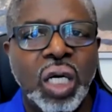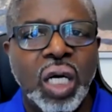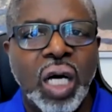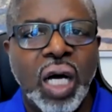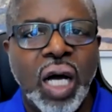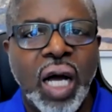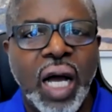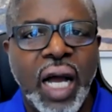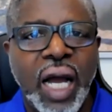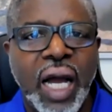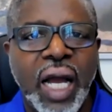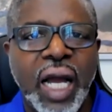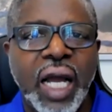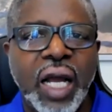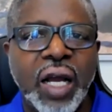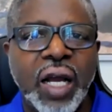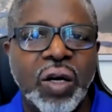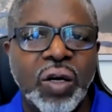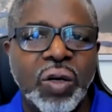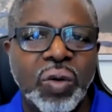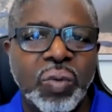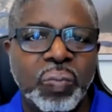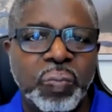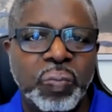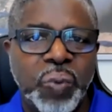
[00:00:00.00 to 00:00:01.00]
hire
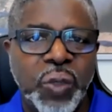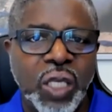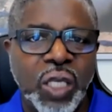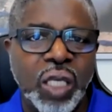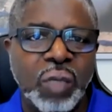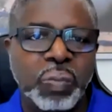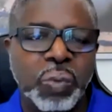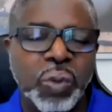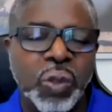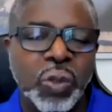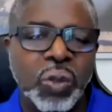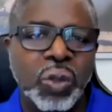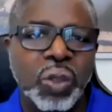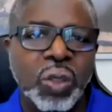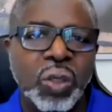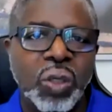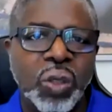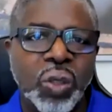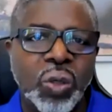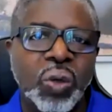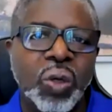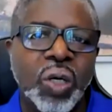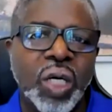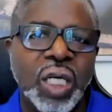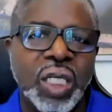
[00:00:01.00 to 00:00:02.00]
people who
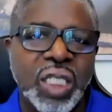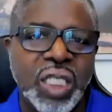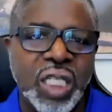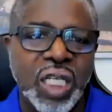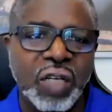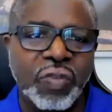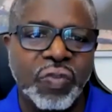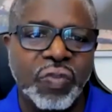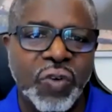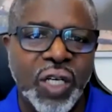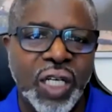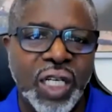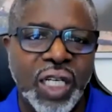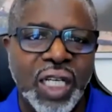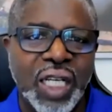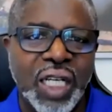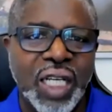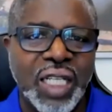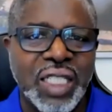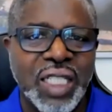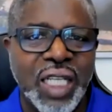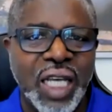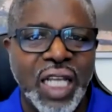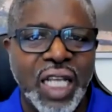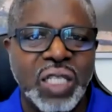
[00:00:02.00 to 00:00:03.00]
are different, because
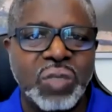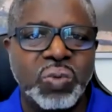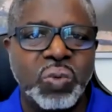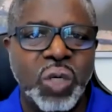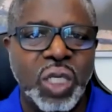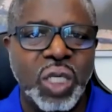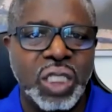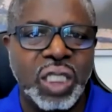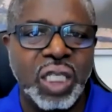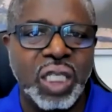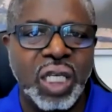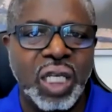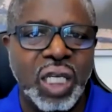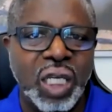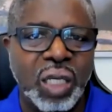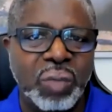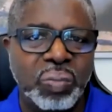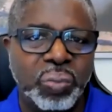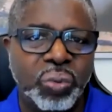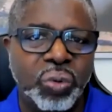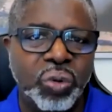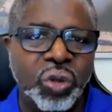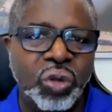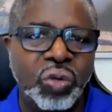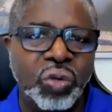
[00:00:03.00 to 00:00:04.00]
that's what's going to
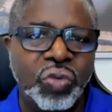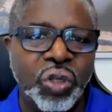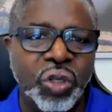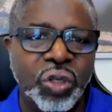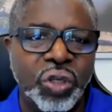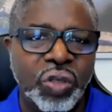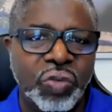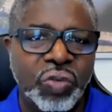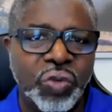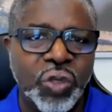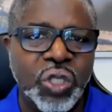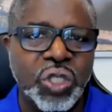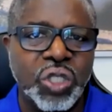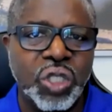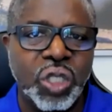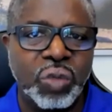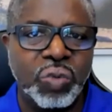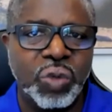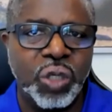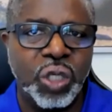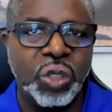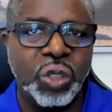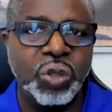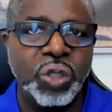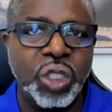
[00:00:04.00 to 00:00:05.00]
improve your diversity
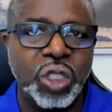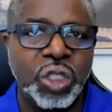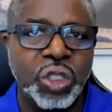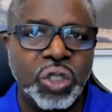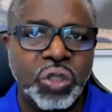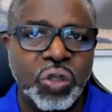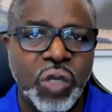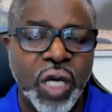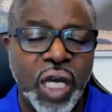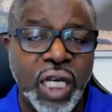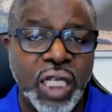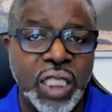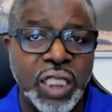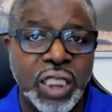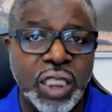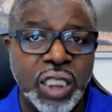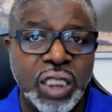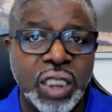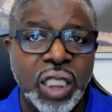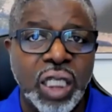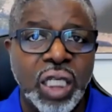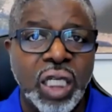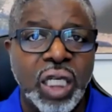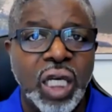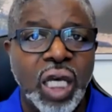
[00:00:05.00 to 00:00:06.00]
recruiting strategies
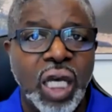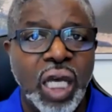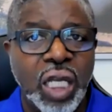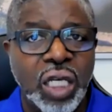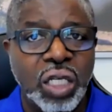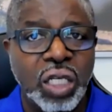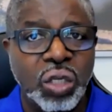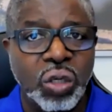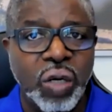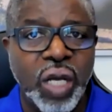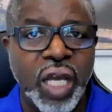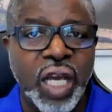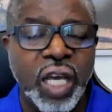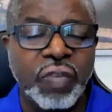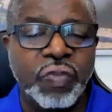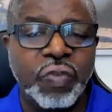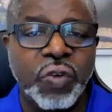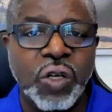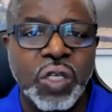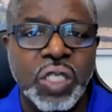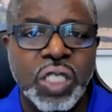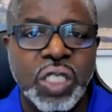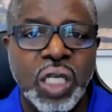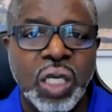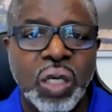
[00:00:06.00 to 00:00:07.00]
and your
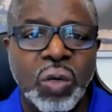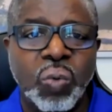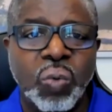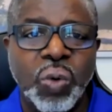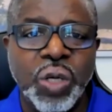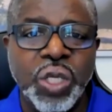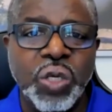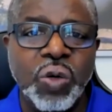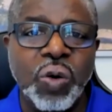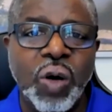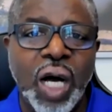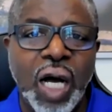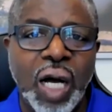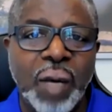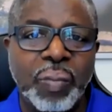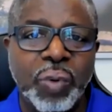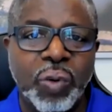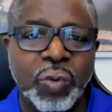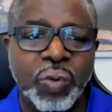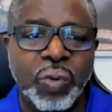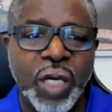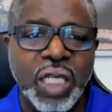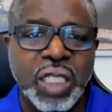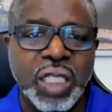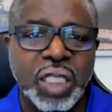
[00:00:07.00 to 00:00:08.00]
efforts when you
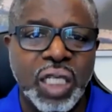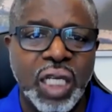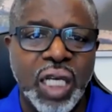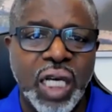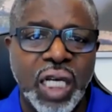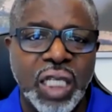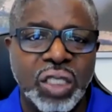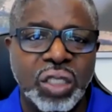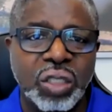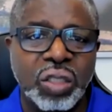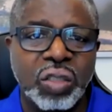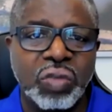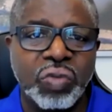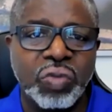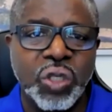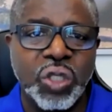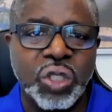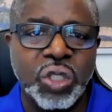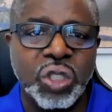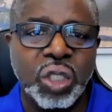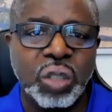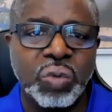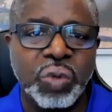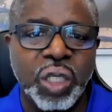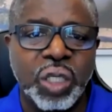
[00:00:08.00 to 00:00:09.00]
operationalize your diversity
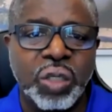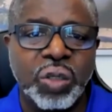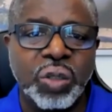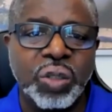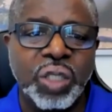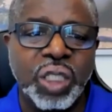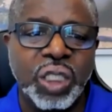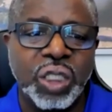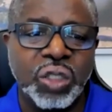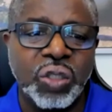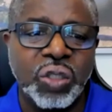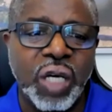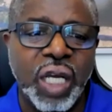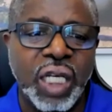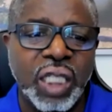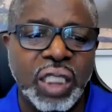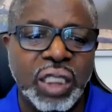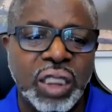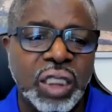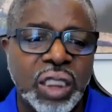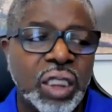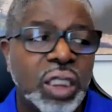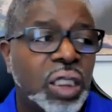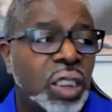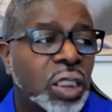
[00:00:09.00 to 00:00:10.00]
recruiting strategies.
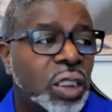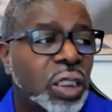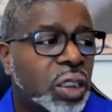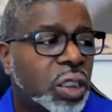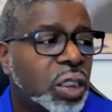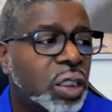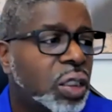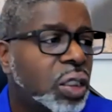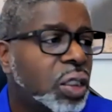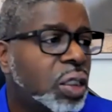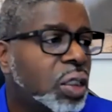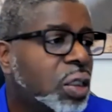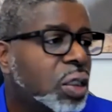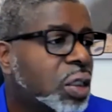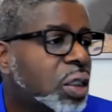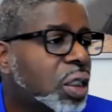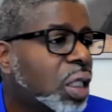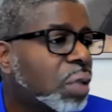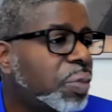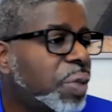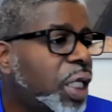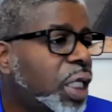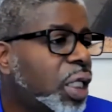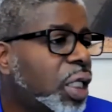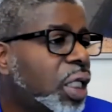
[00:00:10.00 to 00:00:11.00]
So let me
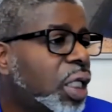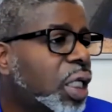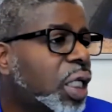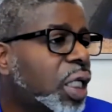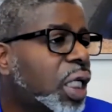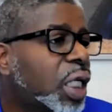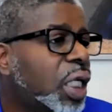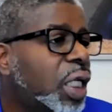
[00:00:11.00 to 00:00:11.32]
look at